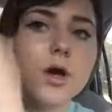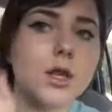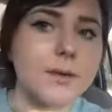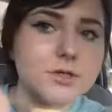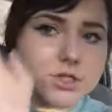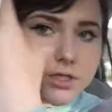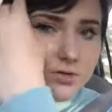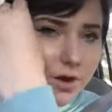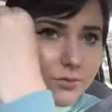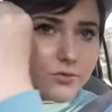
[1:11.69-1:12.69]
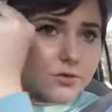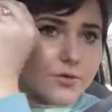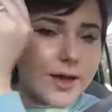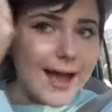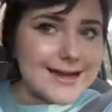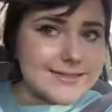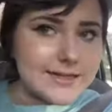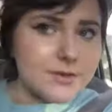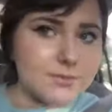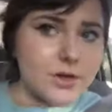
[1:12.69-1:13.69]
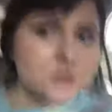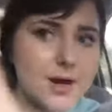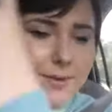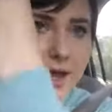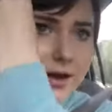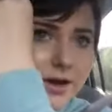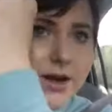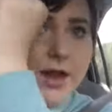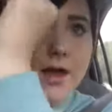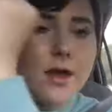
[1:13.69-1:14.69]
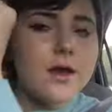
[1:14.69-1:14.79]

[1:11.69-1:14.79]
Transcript: Let me just interrupt real quick. I didn't blow dry my hair today,